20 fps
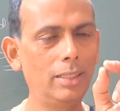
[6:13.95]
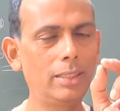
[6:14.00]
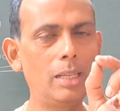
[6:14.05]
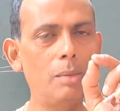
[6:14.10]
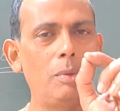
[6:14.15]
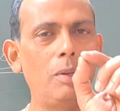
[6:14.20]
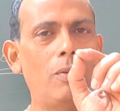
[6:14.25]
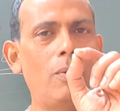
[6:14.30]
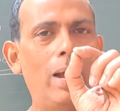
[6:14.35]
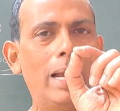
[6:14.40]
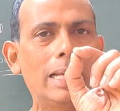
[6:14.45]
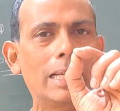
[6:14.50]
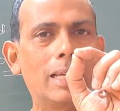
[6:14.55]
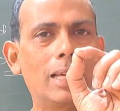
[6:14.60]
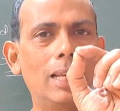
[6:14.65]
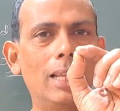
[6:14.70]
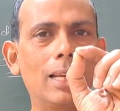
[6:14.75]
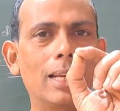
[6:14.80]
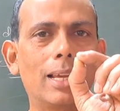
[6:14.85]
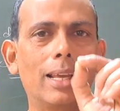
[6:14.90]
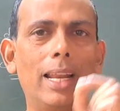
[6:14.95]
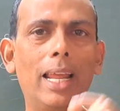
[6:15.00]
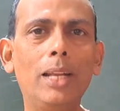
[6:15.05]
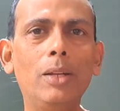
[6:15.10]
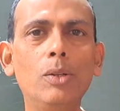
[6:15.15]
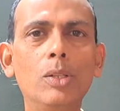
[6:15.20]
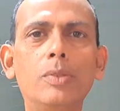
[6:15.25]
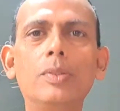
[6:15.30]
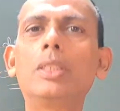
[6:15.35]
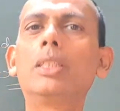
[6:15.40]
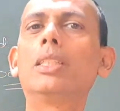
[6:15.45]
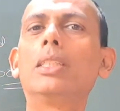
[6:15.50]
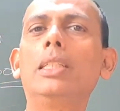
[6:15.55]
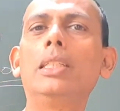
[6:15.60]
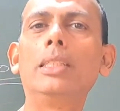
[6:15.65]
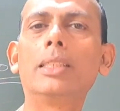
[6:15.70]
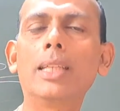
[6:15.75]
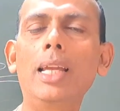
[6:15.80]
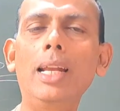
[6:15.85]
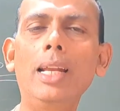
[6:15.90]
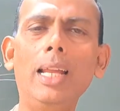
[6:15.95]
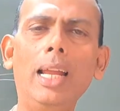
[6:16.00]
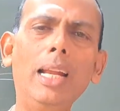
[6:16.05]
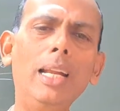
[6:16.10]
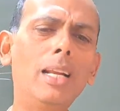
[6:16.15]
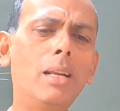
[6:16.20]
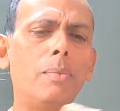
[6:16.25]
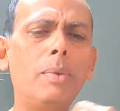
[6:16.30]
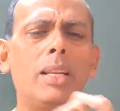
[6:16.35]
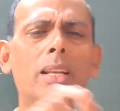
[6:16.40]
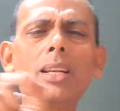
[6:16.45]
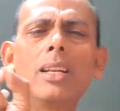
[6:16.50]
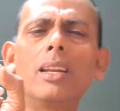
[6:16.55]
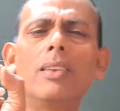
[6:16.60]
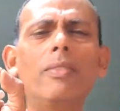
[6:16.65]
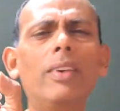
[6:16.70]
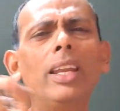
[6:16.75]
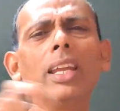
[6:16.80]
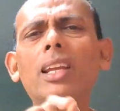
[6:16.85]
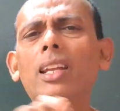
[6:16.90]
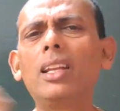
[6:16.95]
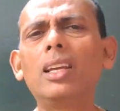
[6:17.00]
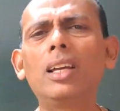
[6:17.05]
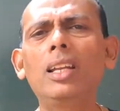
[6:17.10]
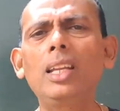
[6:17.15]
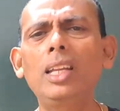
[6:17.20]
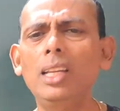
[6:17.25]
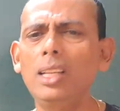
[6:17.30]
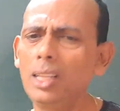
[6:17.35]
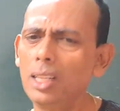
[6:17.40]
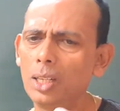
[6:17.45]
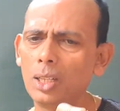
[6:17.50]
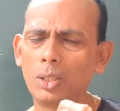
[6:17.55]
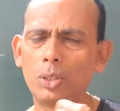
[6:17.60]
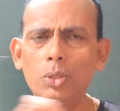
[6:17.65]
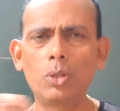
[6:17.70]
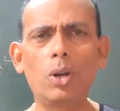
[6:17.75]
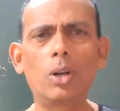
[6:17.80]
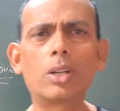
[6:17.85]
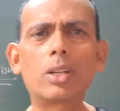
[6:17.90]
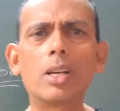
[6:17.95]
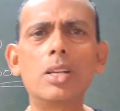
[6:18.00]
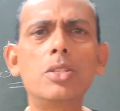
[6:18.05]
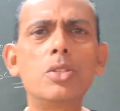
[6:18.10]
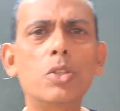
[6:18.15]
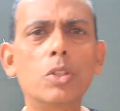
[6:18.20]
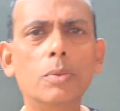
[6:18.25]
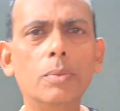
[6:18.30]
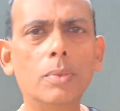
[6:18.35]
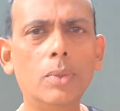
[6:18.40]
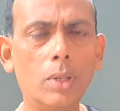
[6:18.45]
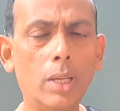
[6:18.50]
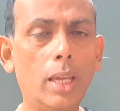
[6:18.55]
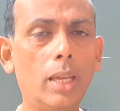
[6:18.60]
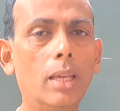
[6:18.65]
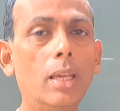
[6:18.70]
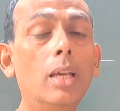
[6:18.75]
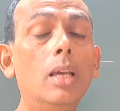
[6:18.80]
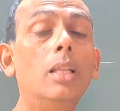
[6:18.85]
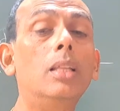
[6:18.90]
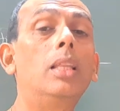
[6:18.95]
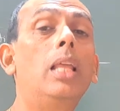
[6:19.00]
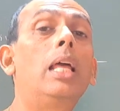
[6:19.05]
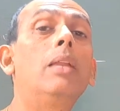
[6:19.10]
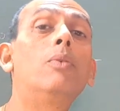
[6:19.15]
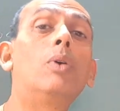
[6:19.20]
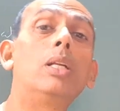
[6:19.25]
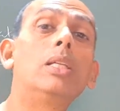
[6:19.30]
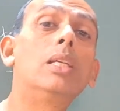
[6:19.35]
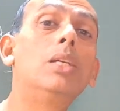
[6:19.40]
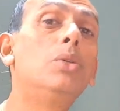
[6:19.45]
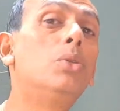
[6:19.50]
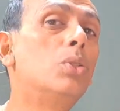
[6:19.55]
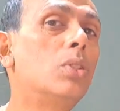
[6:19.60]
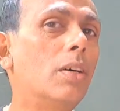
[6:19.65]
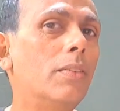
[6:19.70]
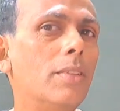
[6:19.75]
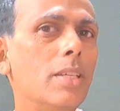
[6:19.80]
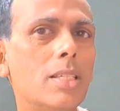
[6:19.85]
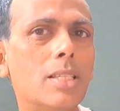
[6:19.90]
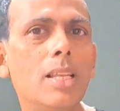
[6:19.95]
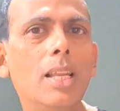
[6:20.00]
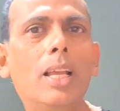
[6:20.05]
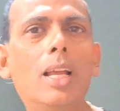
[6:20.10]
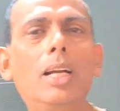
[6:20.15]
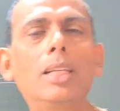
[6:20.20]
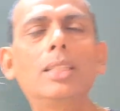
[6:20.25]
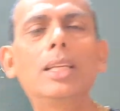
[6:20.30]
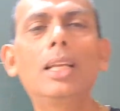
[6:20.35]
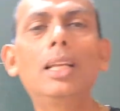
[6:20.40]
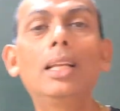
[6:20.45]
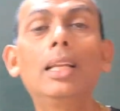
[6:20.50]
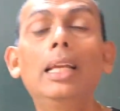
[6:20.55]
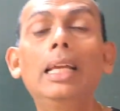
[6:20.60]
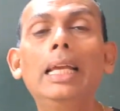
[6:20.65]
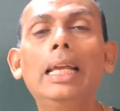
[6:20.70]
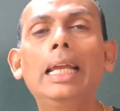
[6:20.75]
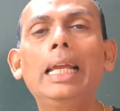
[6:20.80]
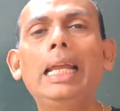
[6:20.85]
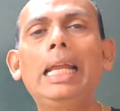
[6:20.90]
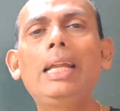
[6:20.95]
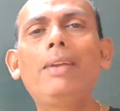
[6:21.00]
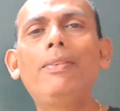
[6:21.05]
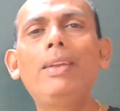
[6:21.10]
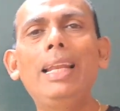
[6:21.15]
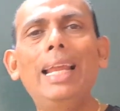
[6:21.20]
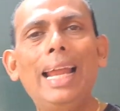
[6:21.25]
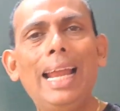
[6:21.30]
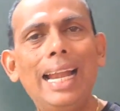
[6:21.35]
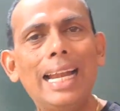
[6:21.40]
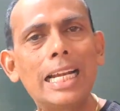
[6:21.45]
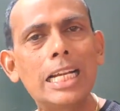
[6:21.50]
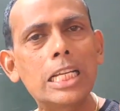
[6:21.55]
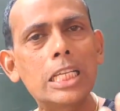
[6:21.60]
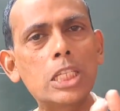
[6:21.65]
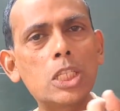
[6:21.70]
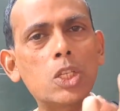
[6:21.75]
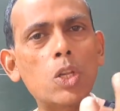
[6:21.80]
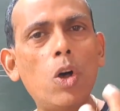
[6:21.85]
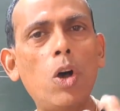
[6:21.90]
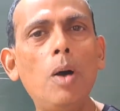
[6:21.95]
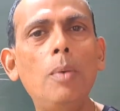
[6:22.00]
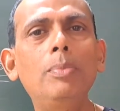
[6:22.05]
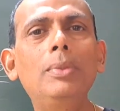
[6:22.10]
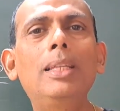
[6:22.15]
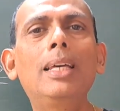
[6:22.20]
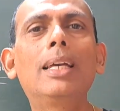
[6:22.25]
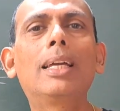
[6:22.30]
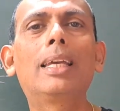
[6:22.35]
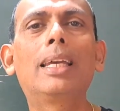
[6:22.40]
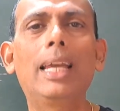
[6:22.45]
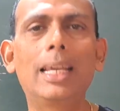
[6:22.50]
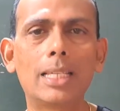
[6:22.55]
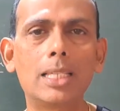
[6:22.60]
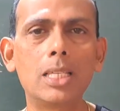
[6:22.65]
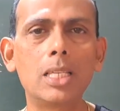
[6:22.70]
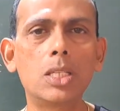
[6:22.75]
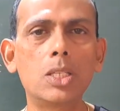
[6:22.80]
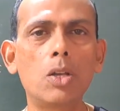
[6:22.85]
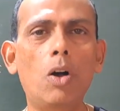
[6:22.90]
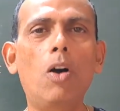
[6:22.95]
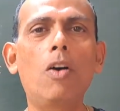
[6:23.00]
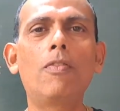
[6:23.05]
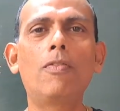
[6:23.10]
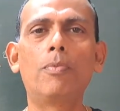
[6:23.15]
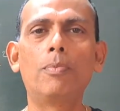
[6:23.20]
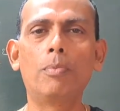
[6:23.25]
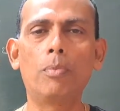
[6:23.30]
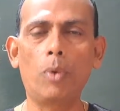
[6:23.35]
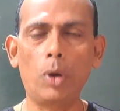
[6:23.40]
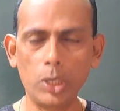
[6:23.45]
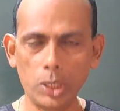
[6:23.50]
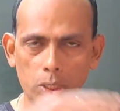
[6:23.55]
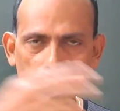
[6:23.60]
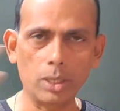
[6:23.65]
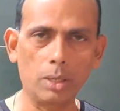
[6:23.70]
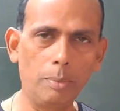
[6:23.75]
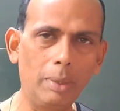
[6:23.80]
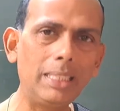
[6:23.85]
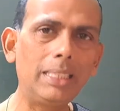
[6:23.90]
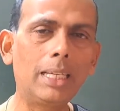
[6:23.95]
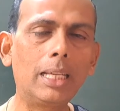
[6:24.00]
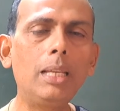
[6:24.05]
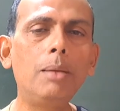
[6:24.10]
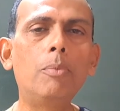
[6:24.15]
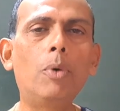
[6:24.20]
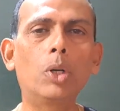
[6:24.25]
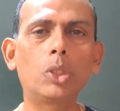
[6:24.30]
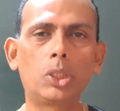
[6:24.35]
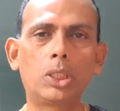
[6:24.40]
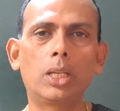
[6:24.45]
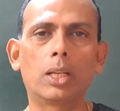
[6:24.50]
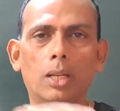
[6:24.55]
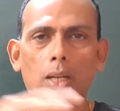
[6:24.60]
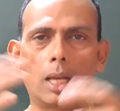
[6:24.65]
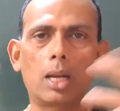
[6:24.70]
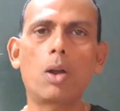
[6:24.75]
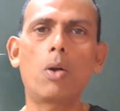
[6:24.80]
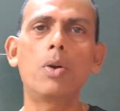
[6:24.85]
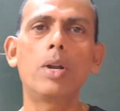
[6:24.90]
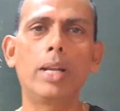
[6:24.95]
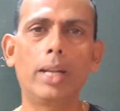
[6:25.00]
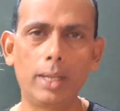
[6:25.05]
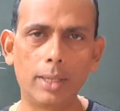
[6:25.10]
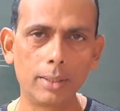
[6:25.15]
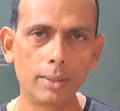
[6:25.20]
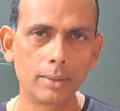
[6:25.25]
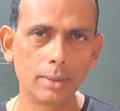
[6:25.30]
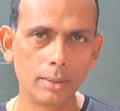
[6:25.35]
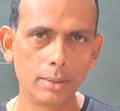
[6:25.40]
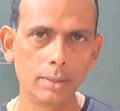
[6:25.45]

There will be white color granules which is inside, and it will be written very clearly, do not consume. Okay. Then what is the use of this silica gel? It will absorb the gases of moisture, basically moisture around it.